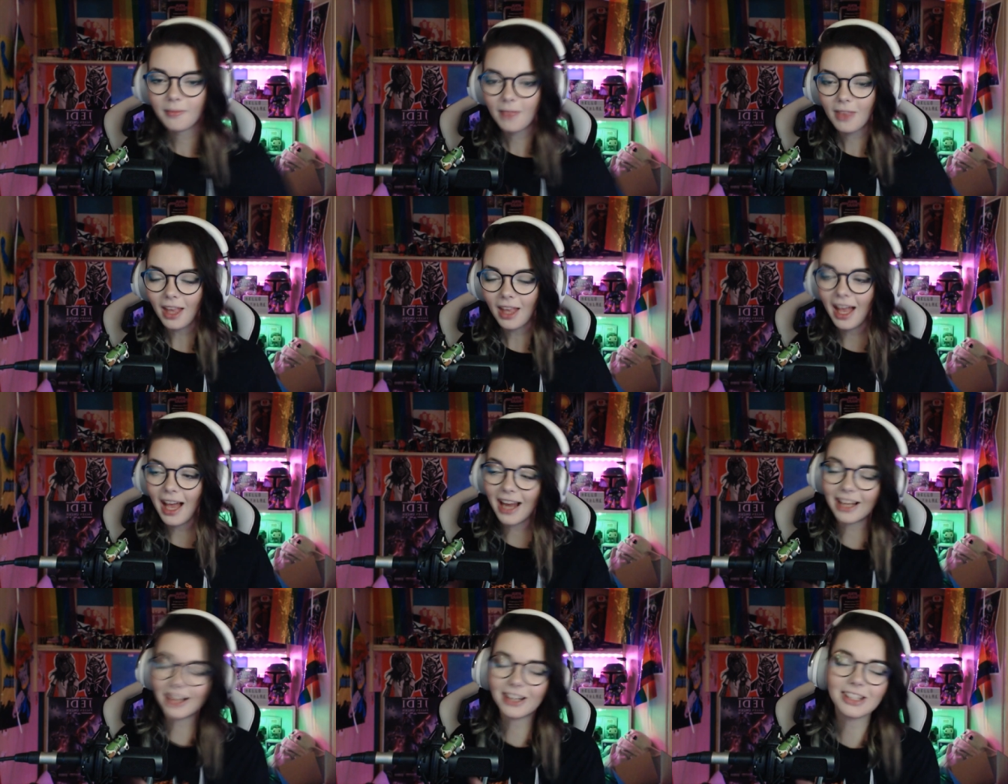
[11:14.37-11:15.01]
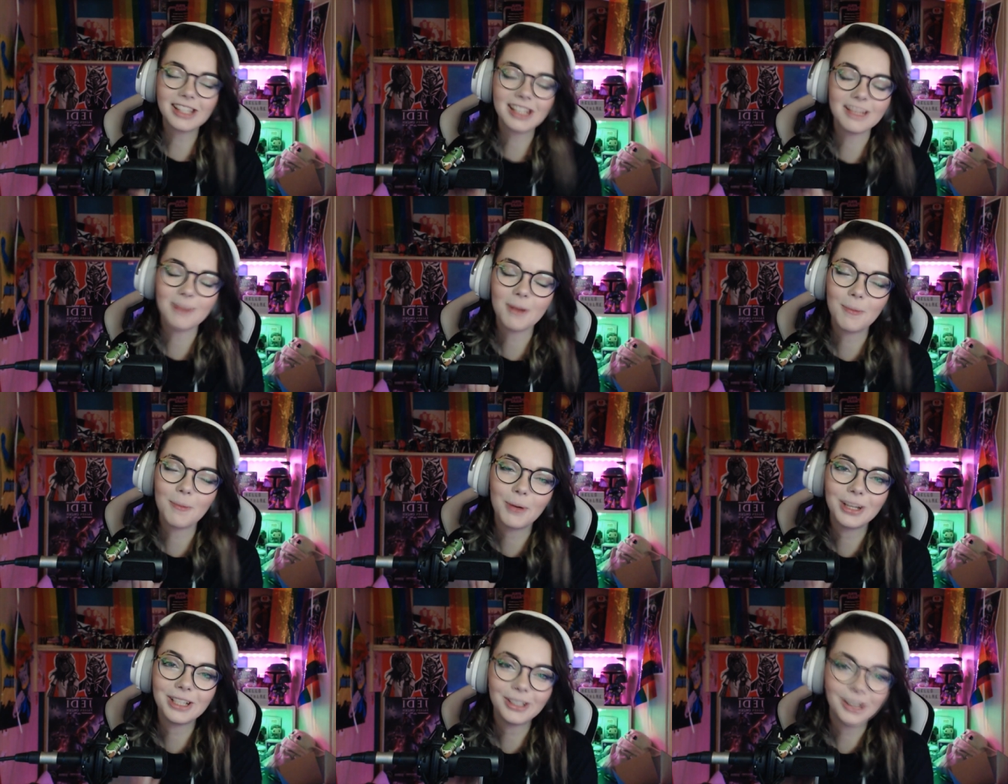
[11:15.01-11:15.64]
and I got to see my
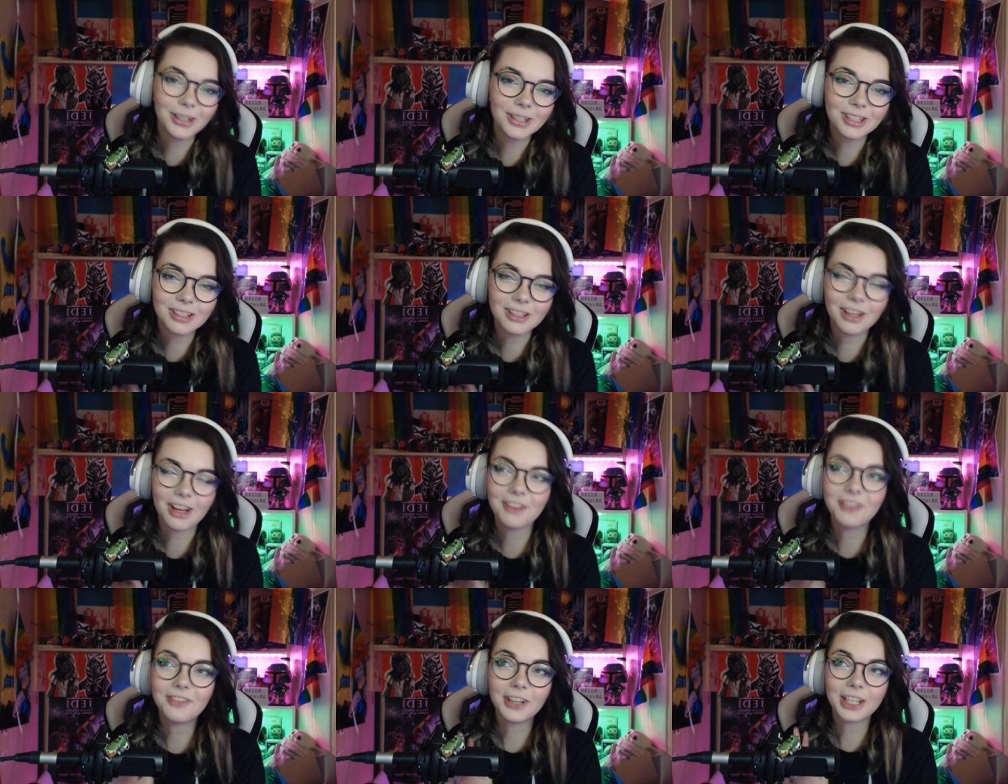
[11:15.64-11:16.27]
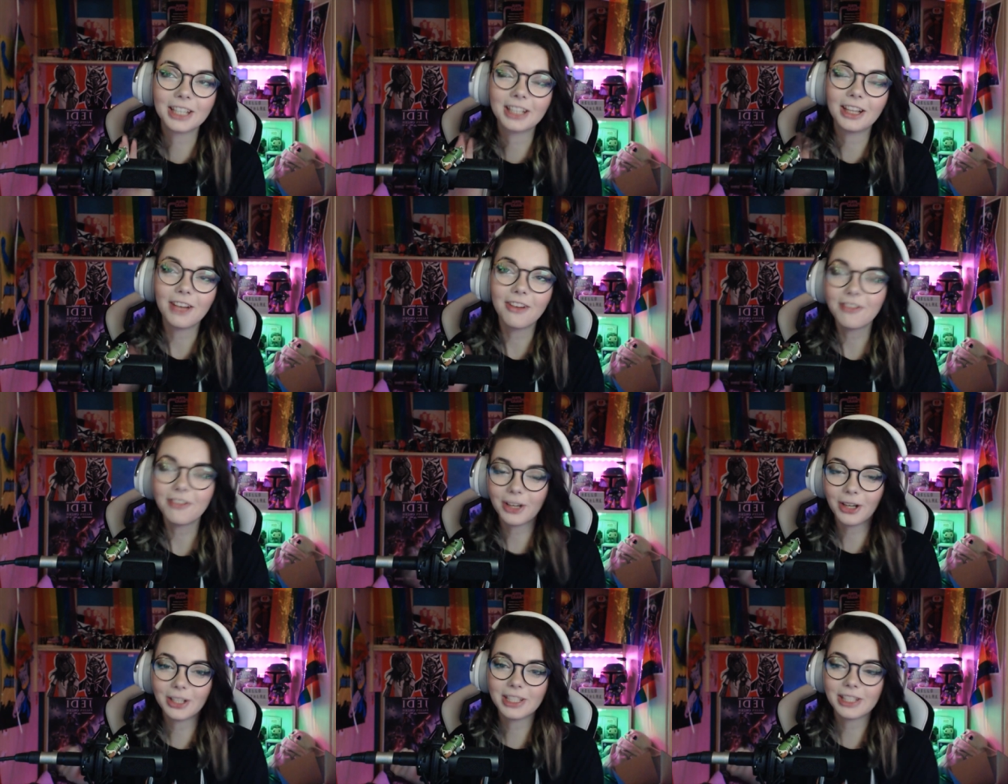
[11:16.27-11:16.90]
boy Yondu. I fucking love
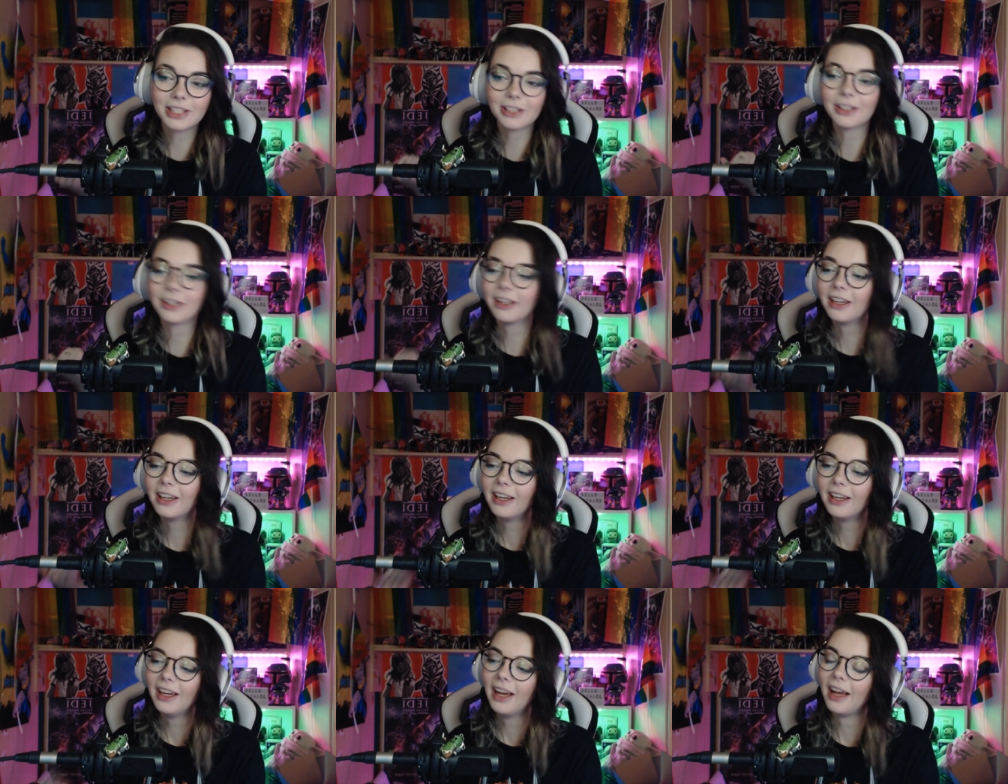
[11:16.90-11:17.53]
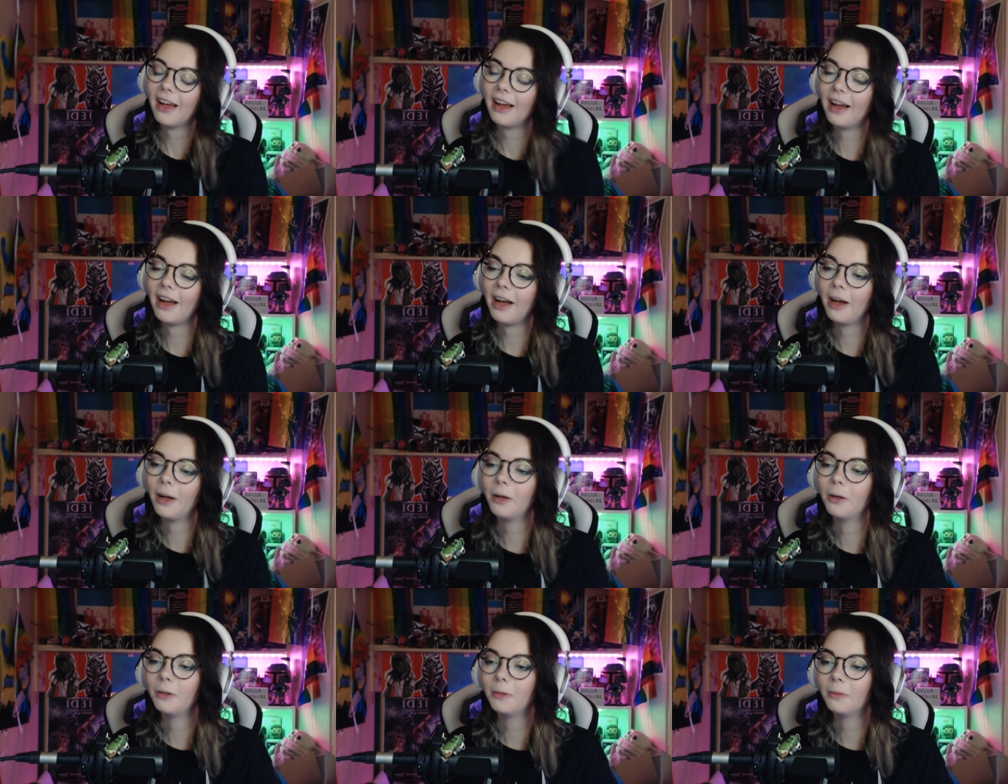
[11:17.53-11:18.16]
Yondu.
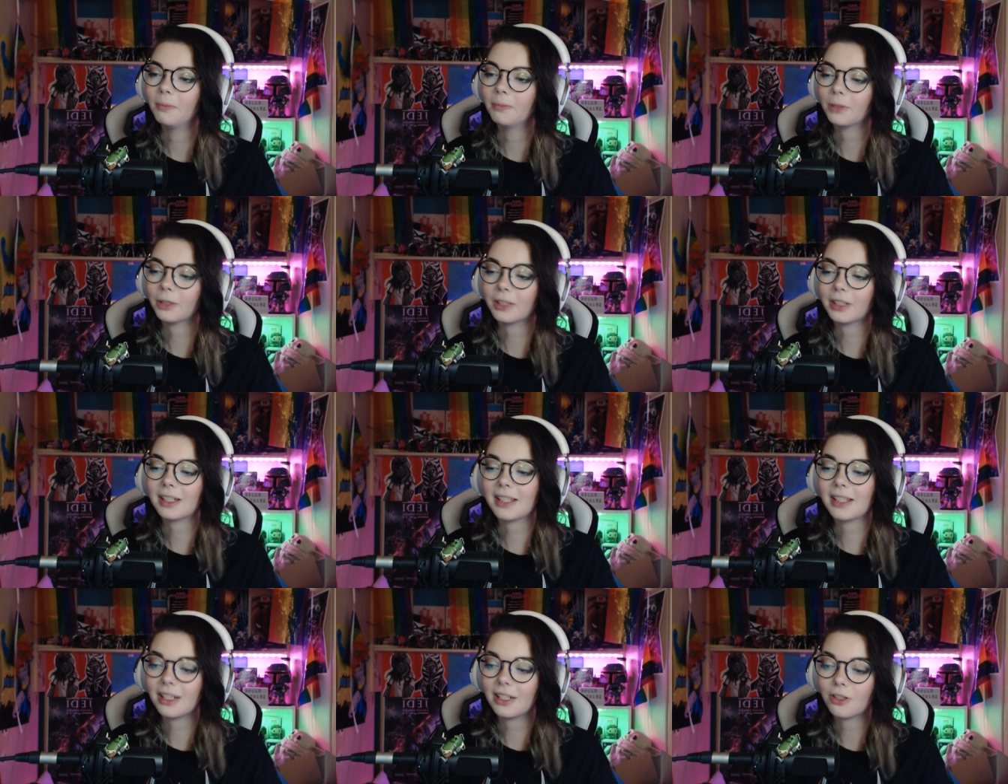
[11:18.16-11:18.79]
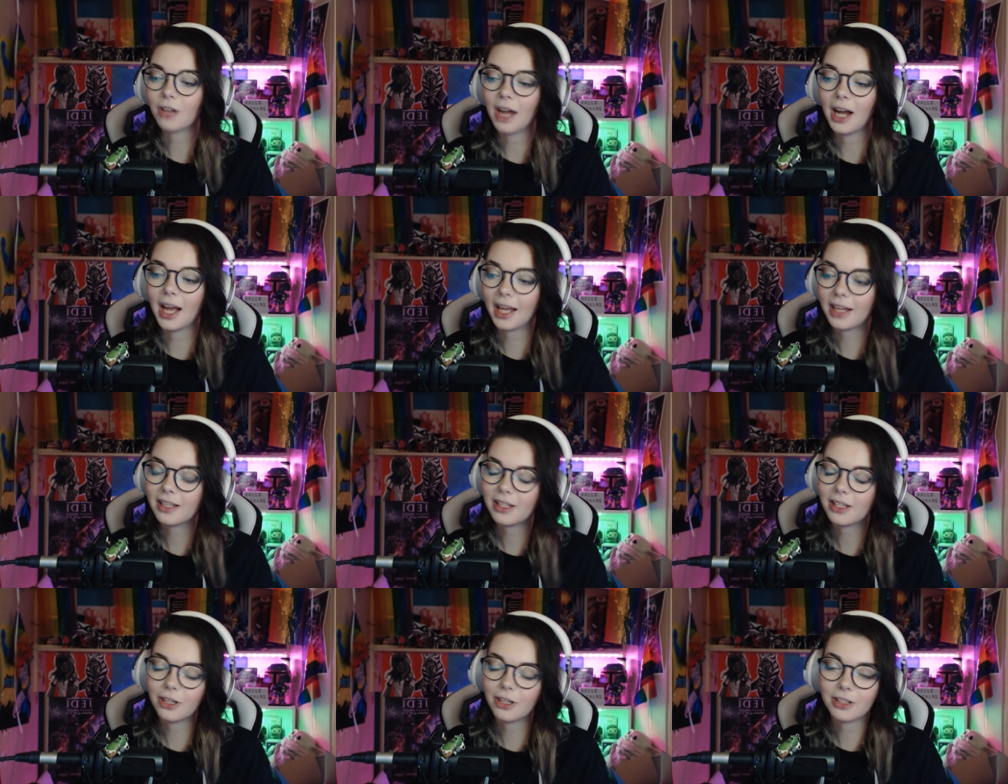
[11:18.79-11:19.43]
Um, got to see
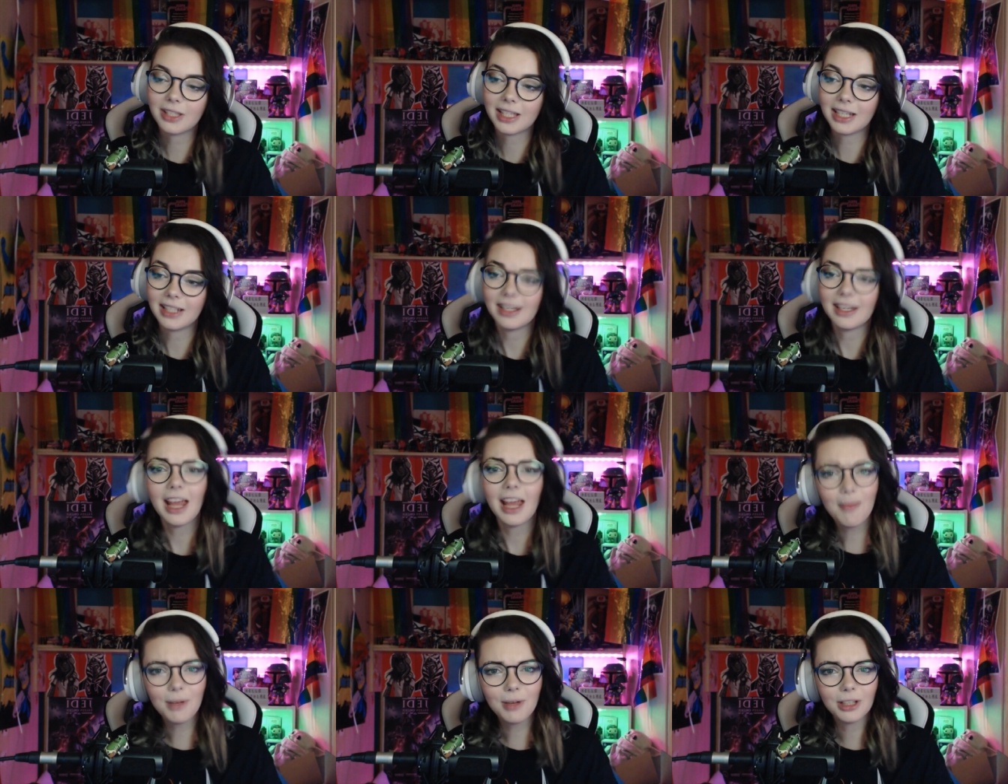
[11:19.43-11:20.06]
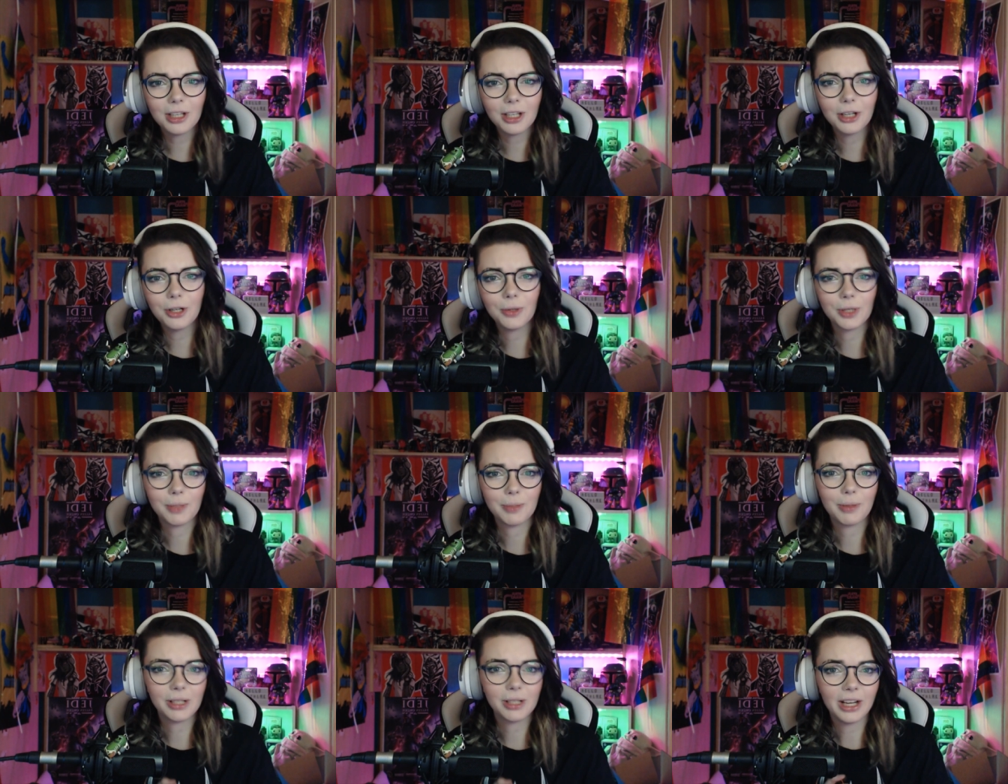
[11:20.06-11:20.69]
Drax. Got to see Nebula, who
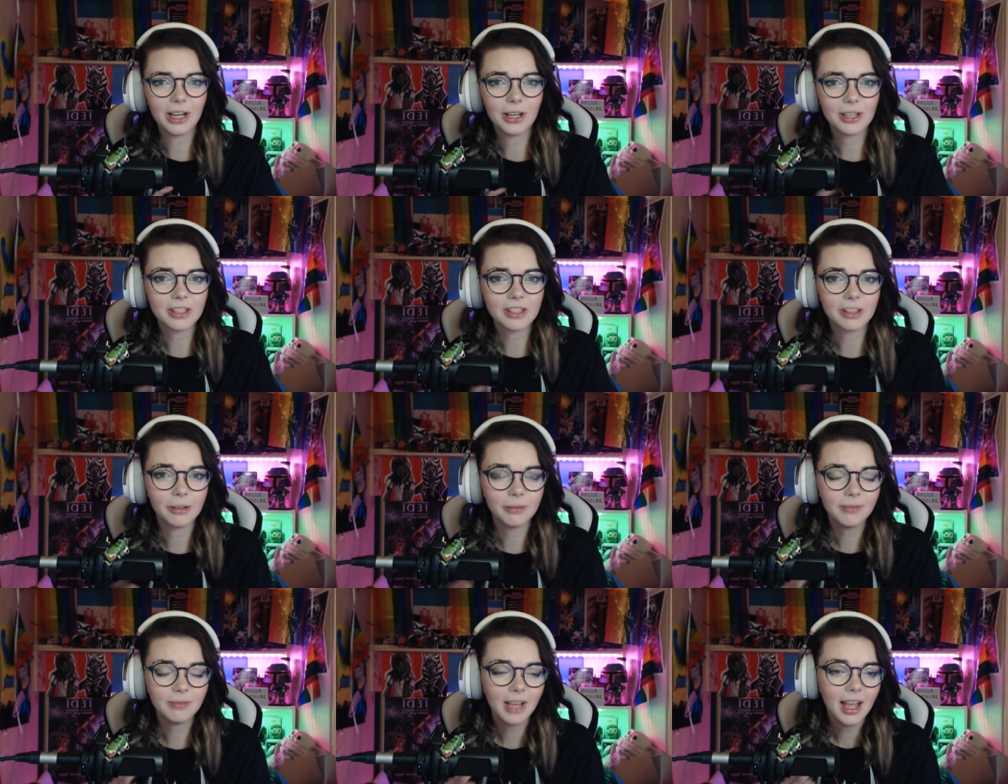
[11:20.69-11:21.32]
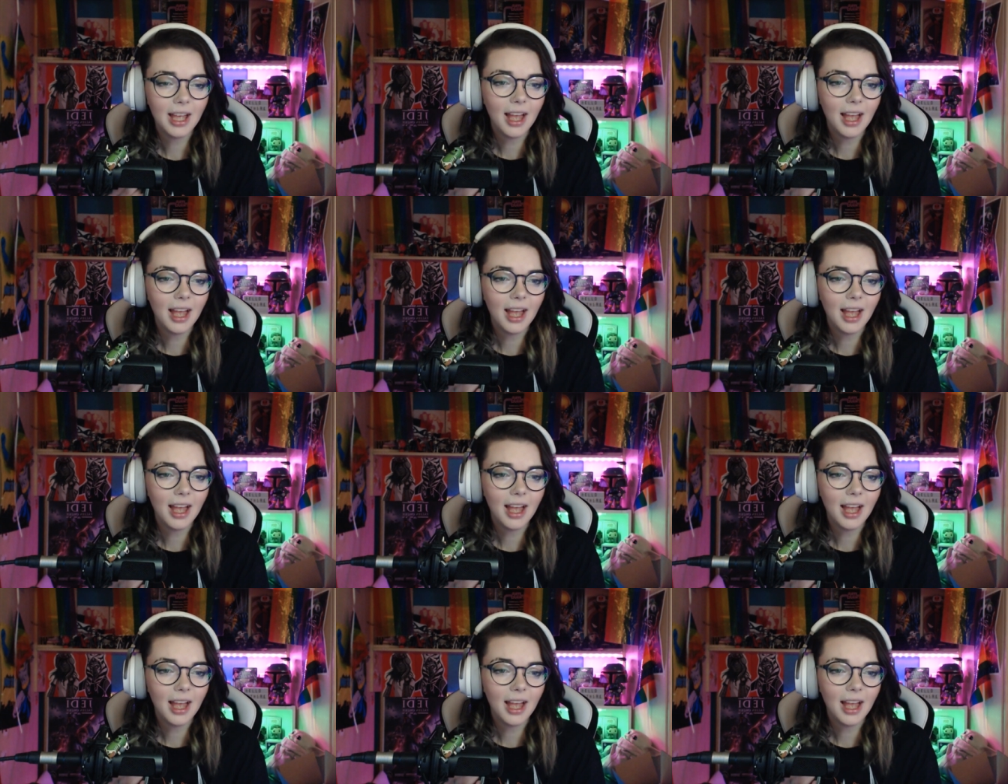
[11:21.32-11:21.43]
was pretty awesome.